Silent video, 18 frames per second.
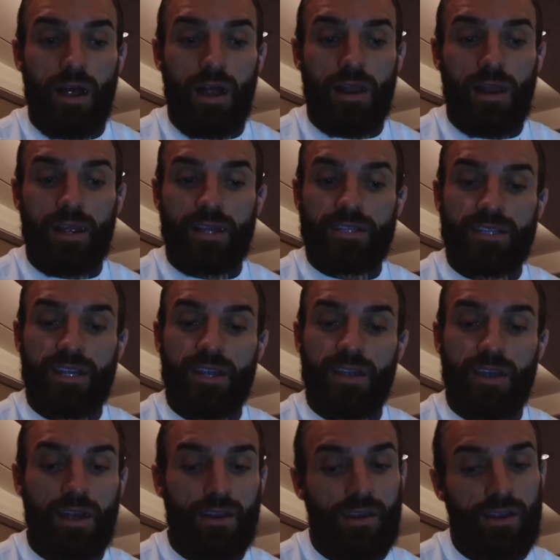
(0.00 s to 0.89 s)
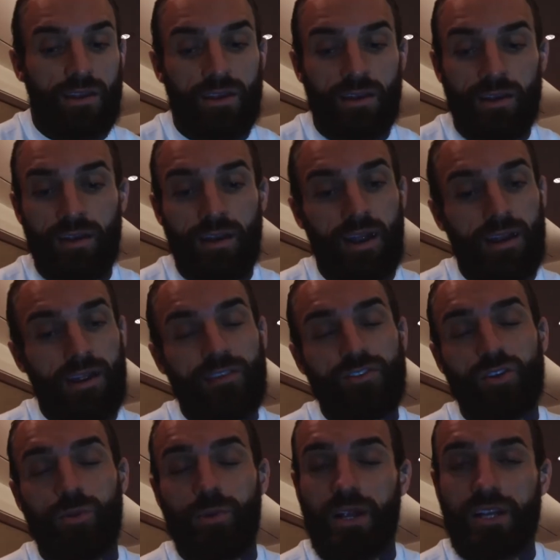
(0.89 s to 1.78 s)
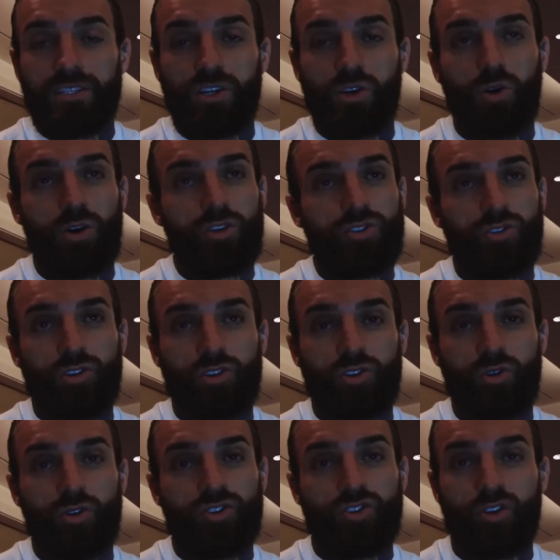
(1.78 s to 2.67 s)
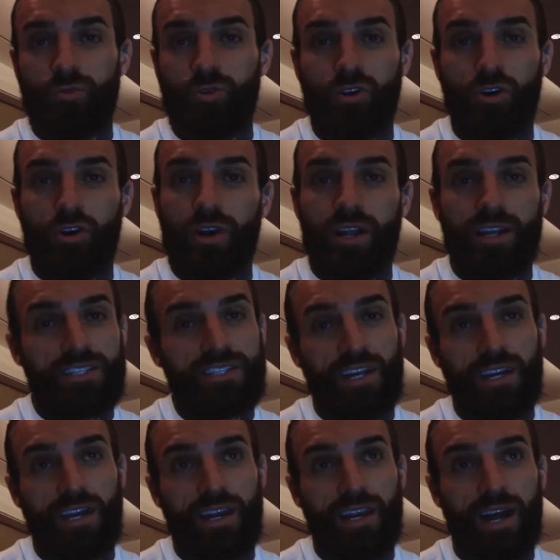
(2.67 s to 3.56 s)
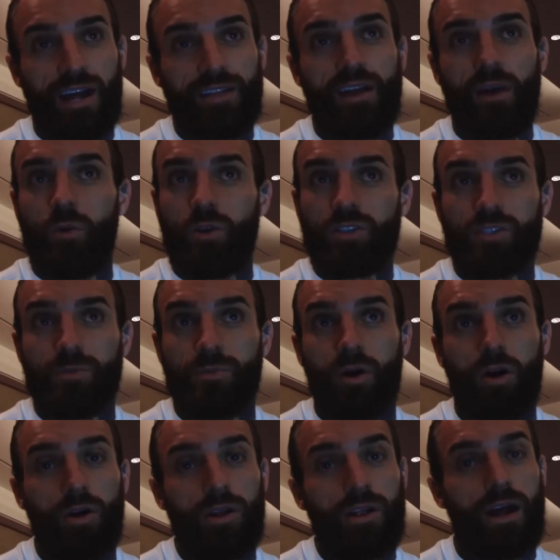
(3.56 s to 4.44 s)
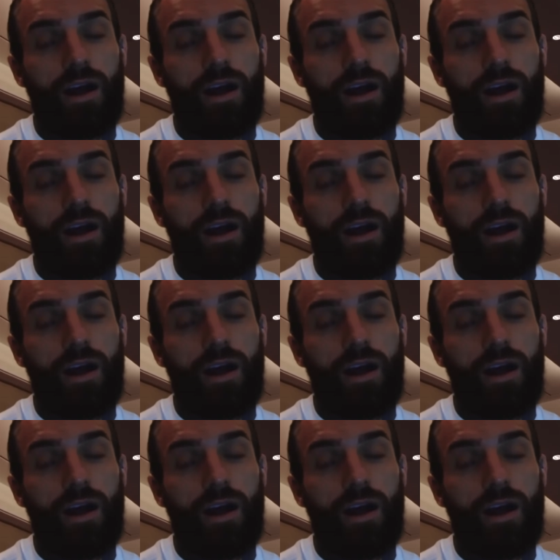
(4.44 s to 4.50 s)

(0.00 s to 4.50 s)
like I say, I give someone else a go on Geordie Shaw, some young single lad that wants to party.